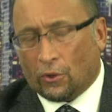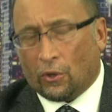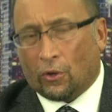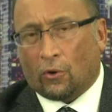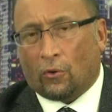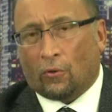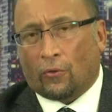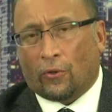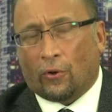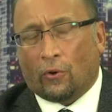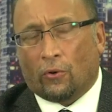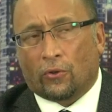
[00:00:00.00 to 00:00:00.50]
You
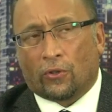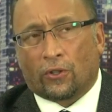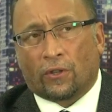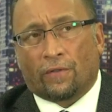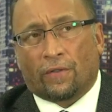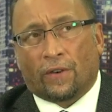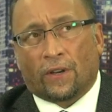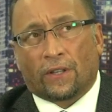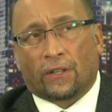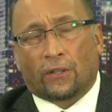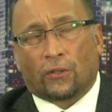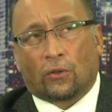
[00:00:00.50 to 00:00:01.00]
know, those
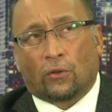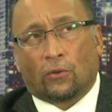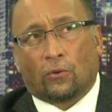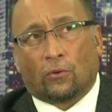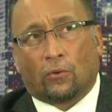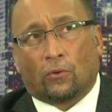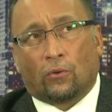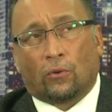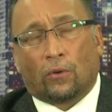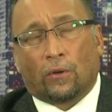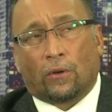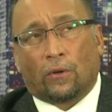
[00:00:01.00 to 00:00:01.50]
of us
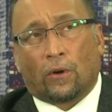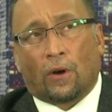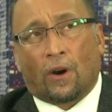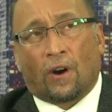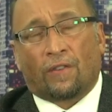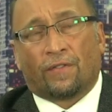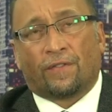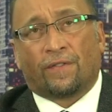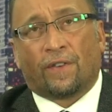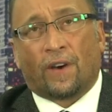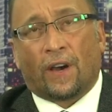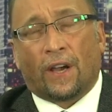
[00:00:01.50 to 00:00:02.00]
who
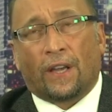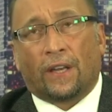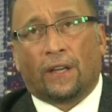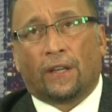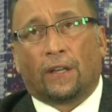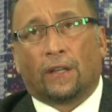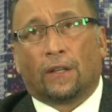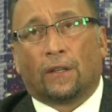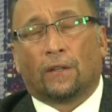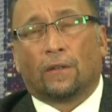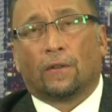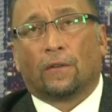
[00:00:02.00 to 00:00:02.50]
are
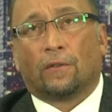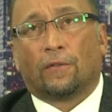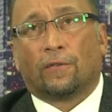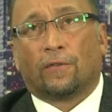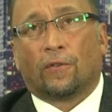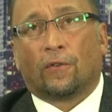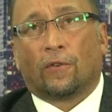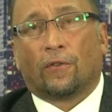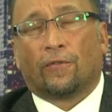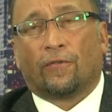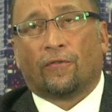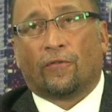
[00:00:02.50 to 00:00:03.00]
fighting
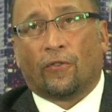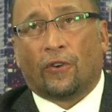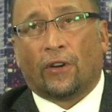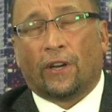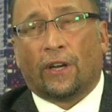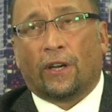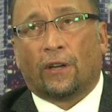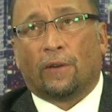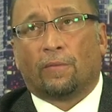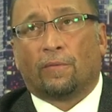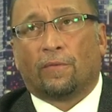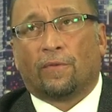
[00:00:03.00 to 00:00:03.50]
for
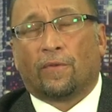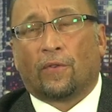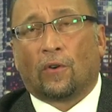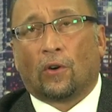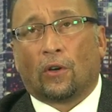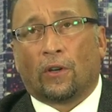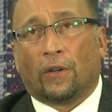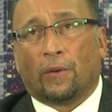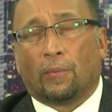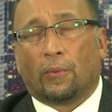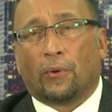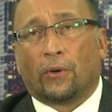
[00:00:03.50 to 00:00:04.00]
freedom, for
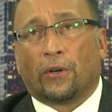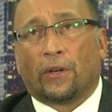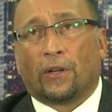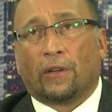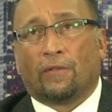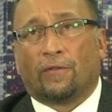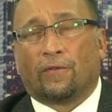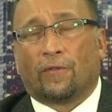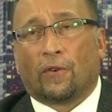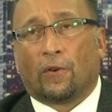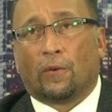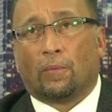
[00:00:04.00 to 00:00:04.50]

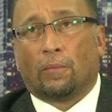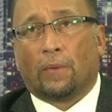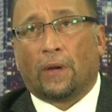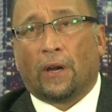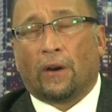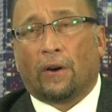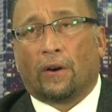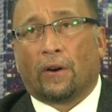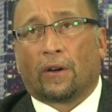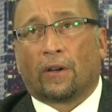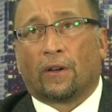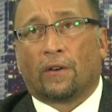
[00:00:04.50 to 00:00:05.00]
liberty, for
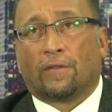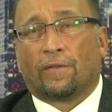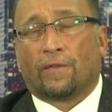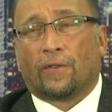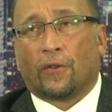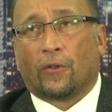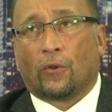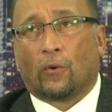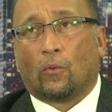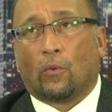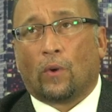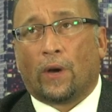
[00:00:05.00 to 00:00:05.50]
America,
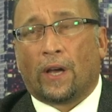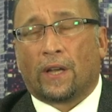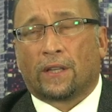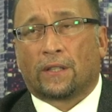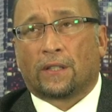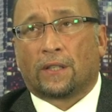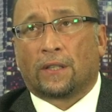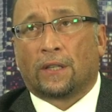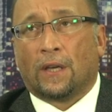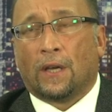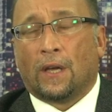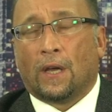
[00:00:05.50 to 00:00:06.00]
for the
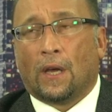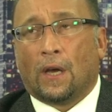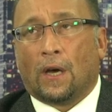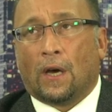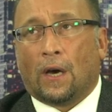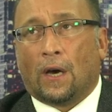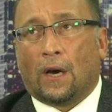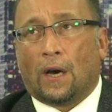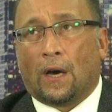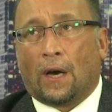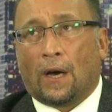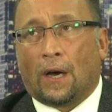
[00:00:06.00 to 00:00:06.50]
West,
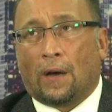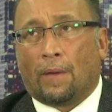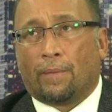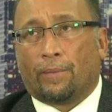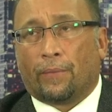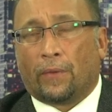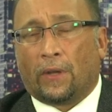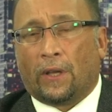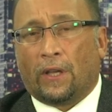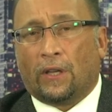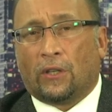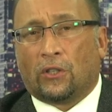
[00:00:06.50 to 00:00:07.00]

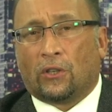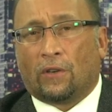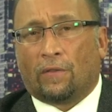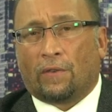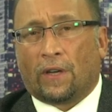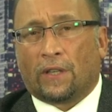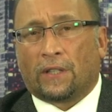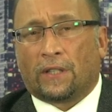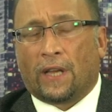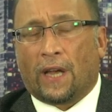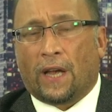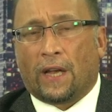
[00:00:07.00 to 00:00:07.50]
each of
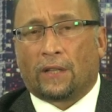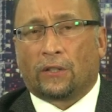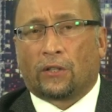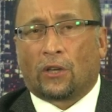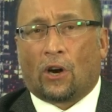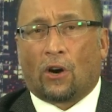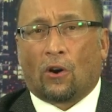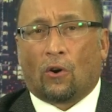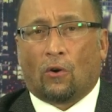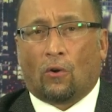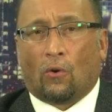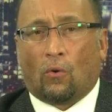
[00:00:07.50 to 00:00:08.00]
us has
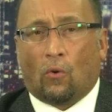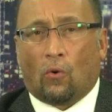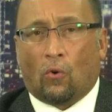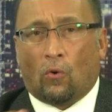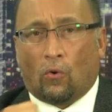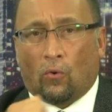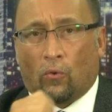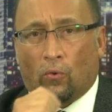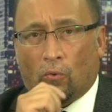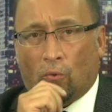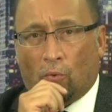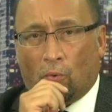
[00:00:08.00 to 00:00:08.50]
our
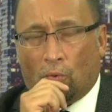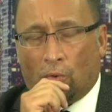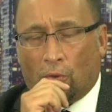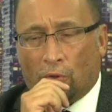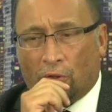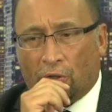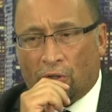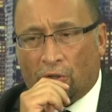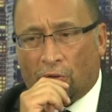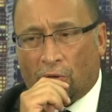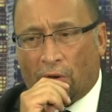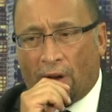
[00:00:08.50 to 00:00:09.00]
own
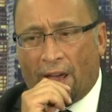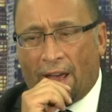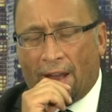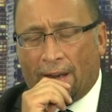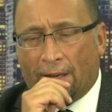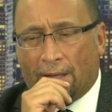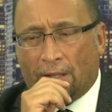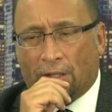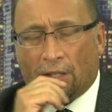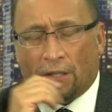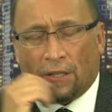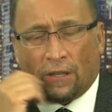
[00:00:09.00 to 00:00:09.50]

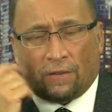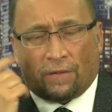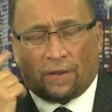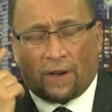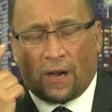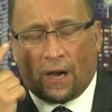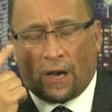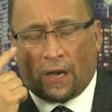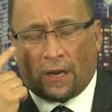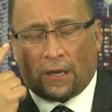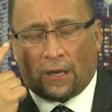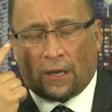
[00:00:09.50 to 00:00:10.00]
strategy of
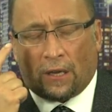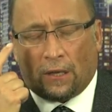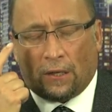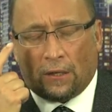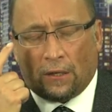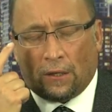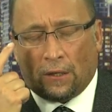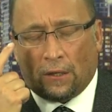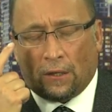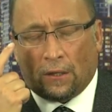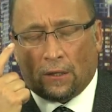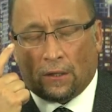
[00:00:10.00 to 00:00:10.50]
how to
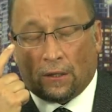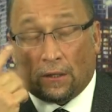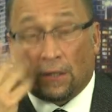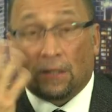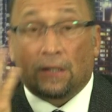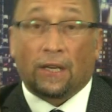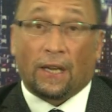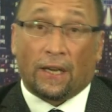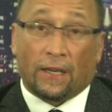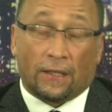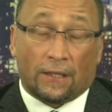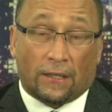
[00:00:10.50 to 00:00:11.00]

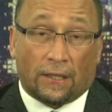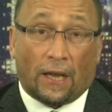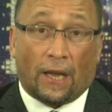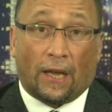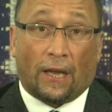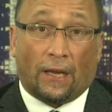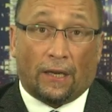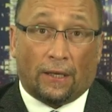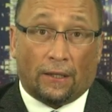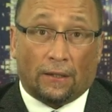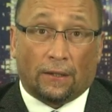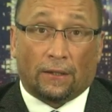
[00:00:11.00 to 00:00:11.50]
stay
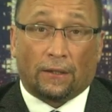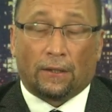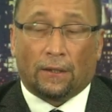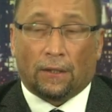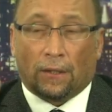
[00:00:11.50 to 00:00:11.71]
sane,